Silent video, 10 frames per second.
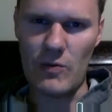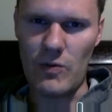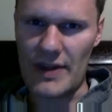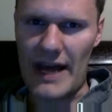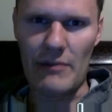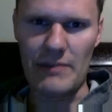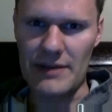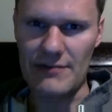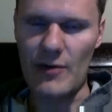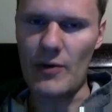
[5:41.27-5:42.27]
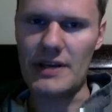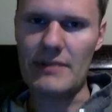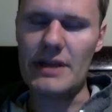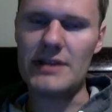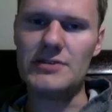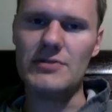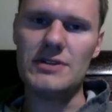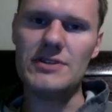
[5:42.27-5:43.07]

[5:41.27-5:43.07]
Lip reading: without being fully committed to it.